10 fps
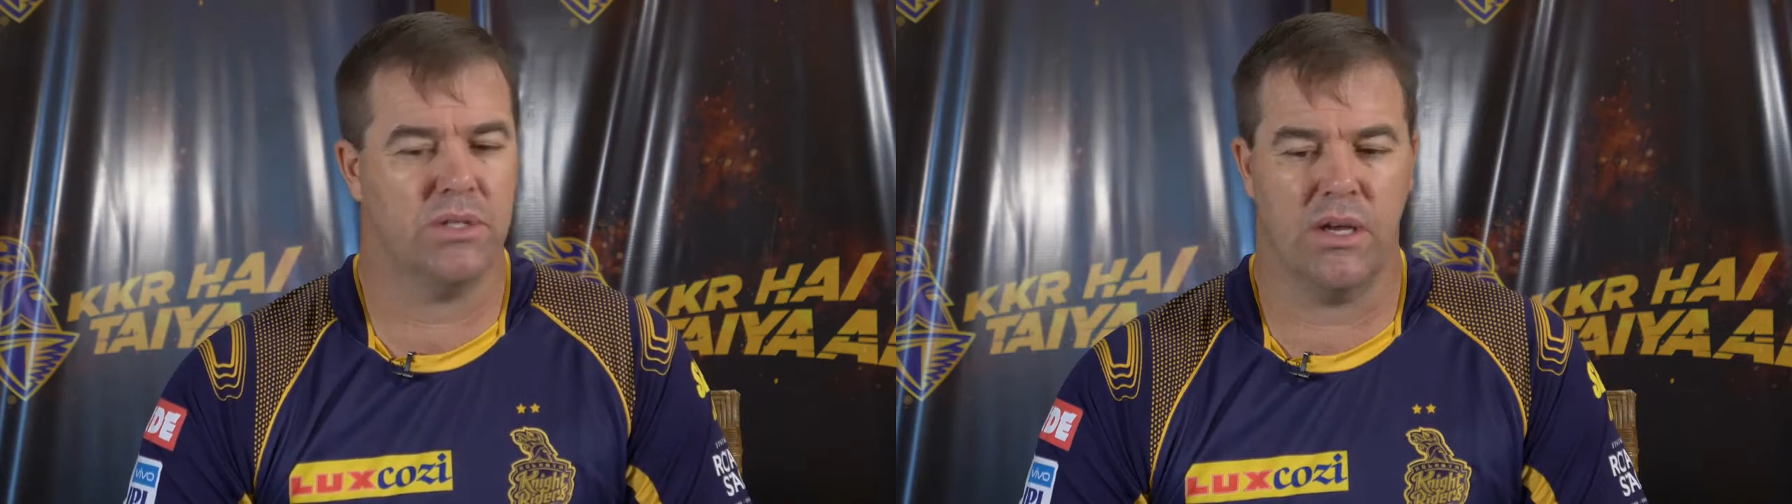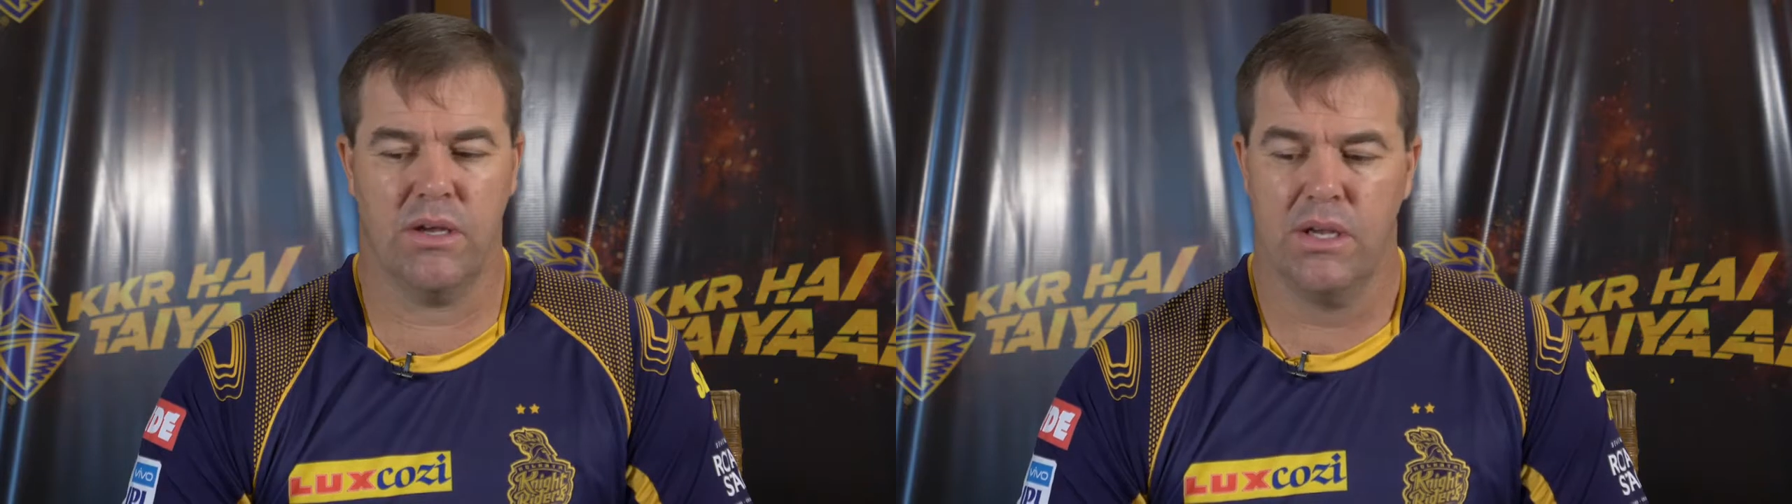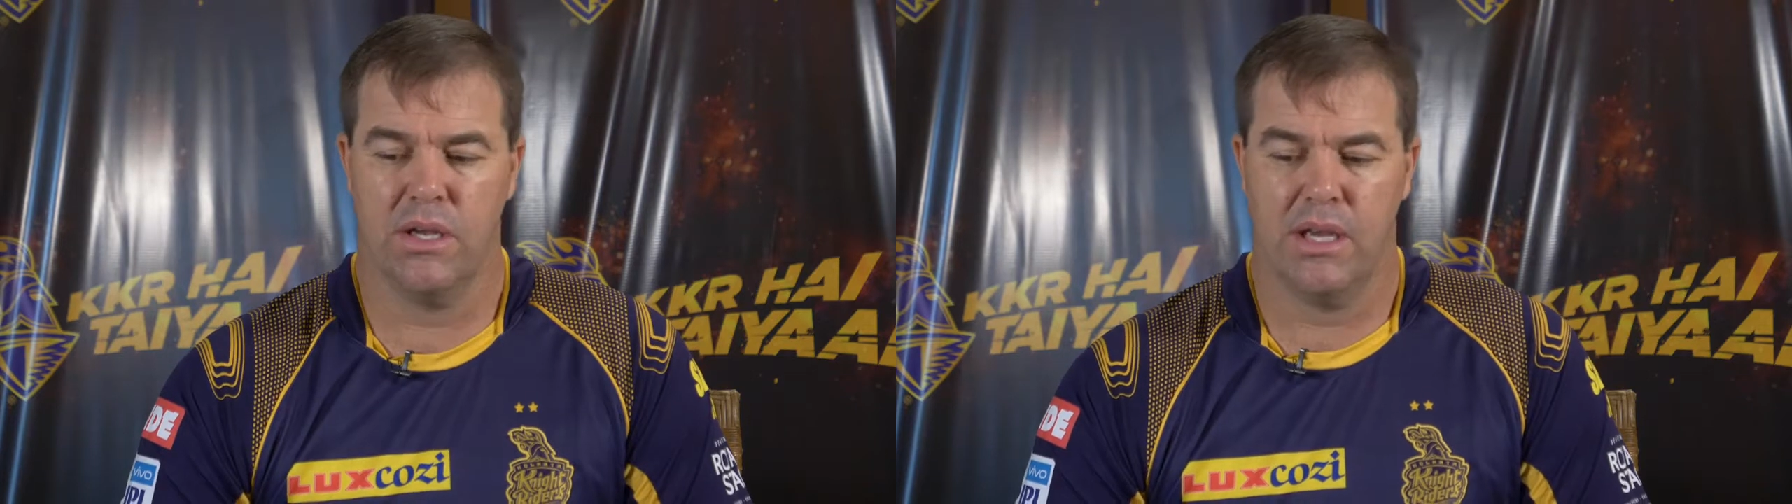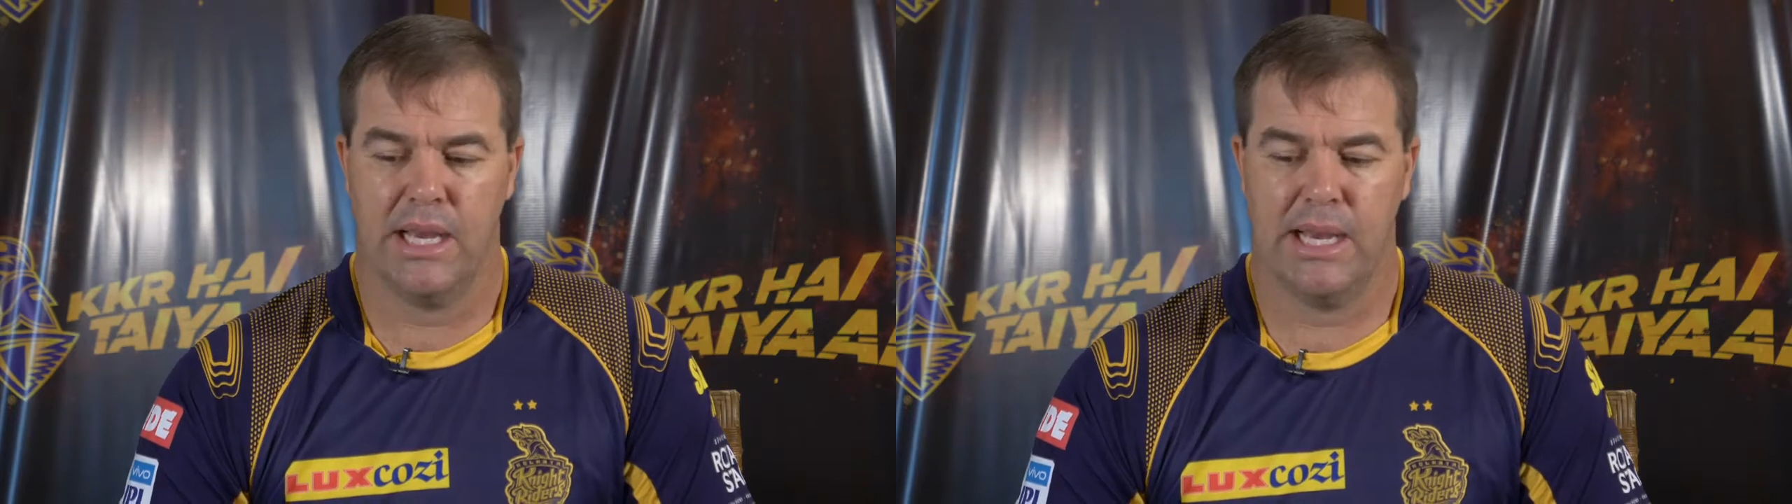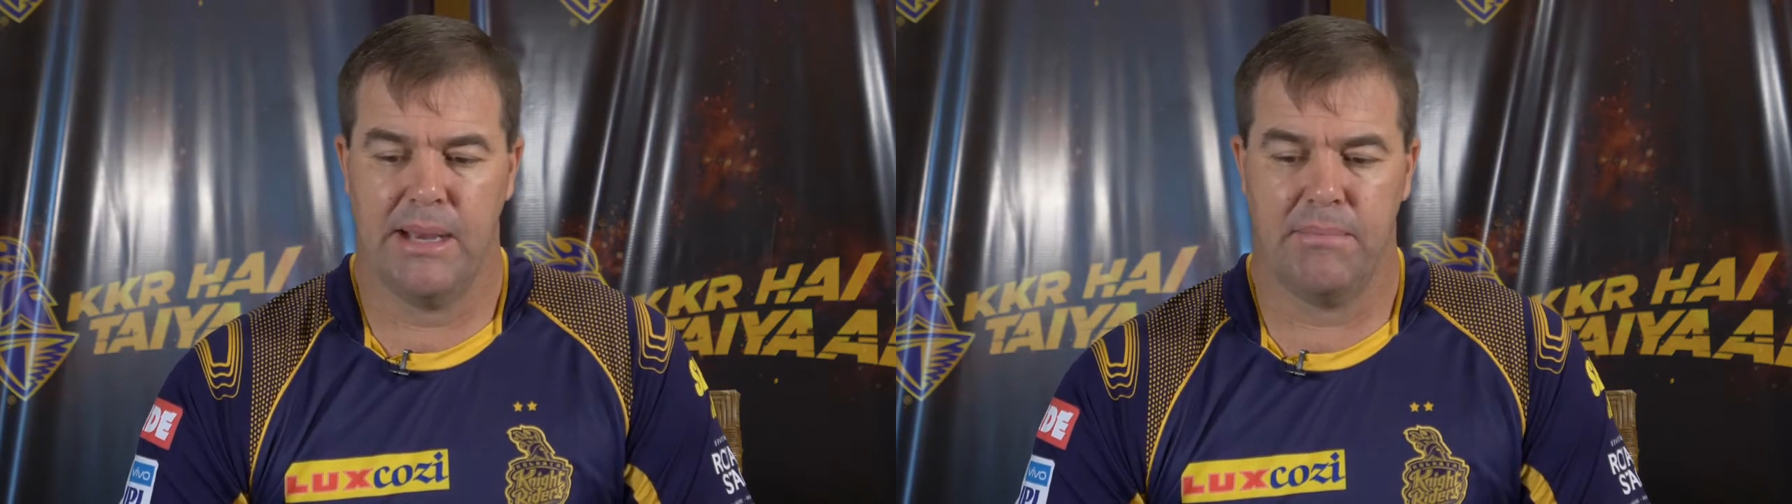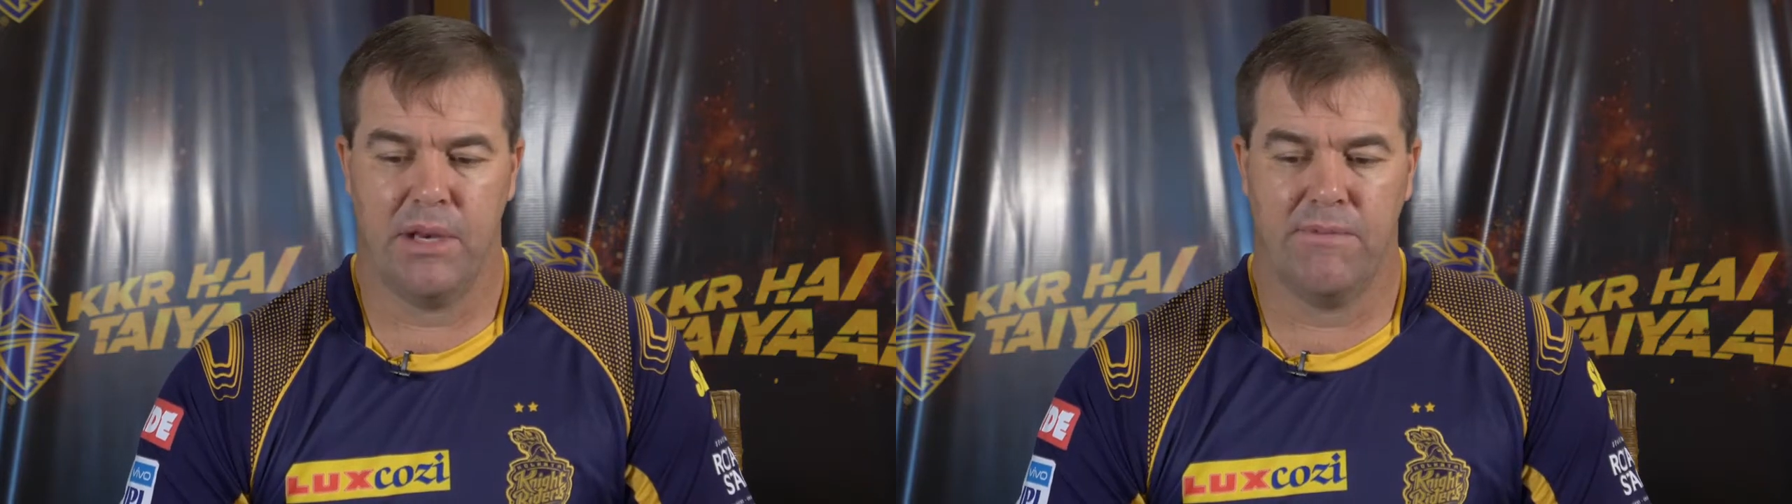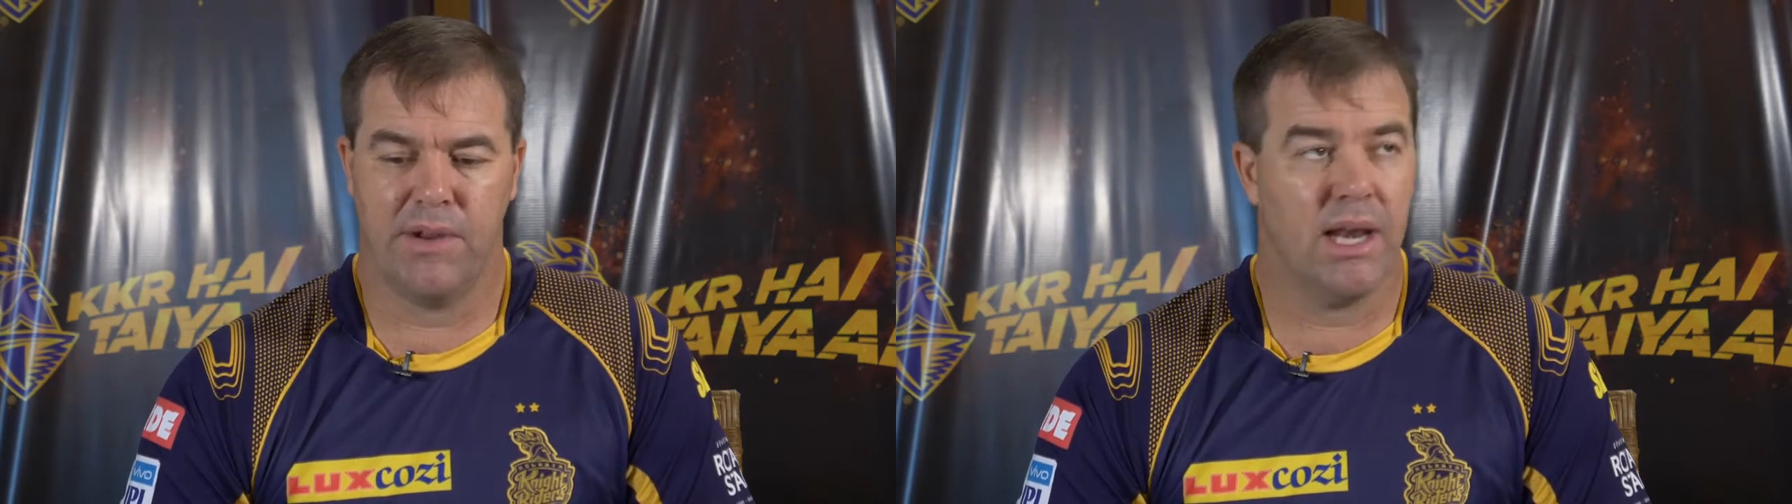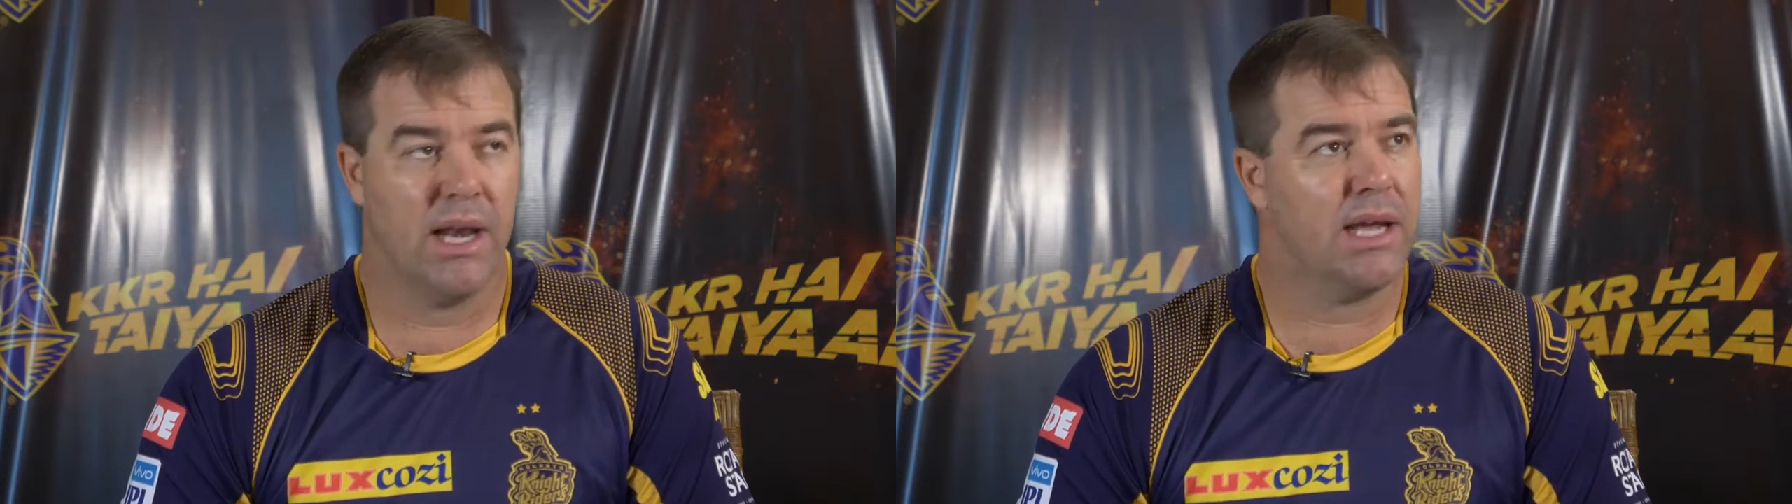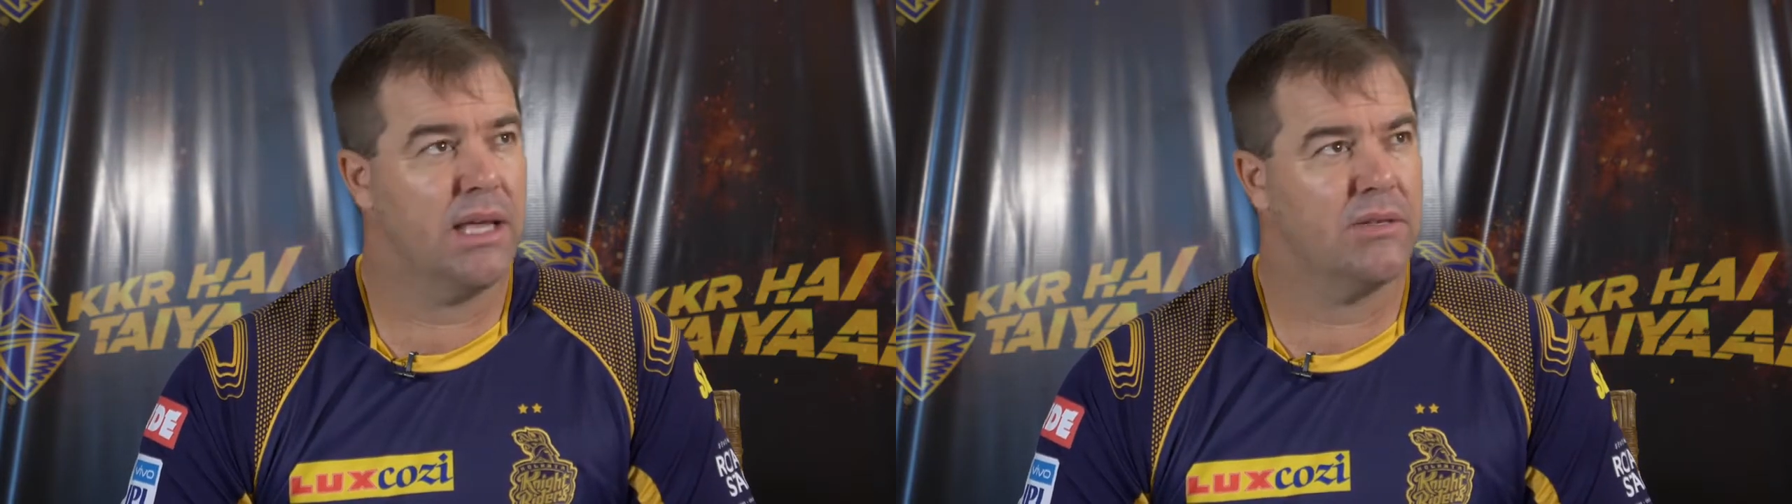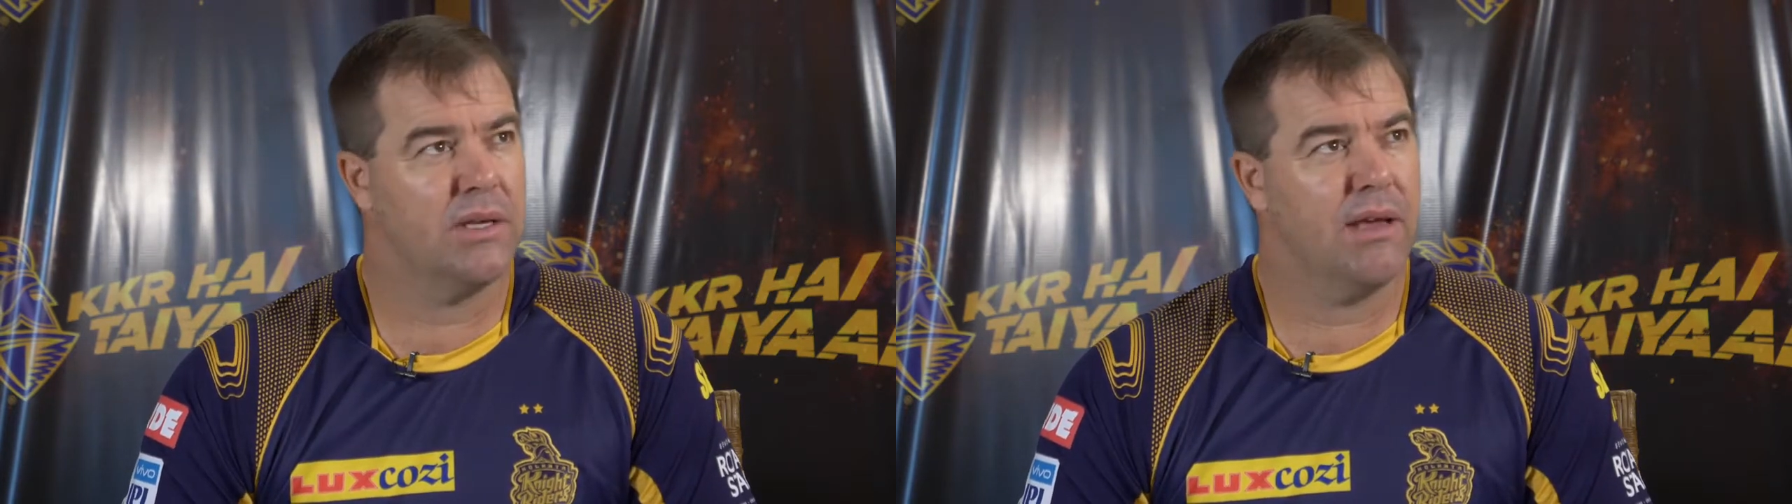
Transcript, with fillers: So very lucky to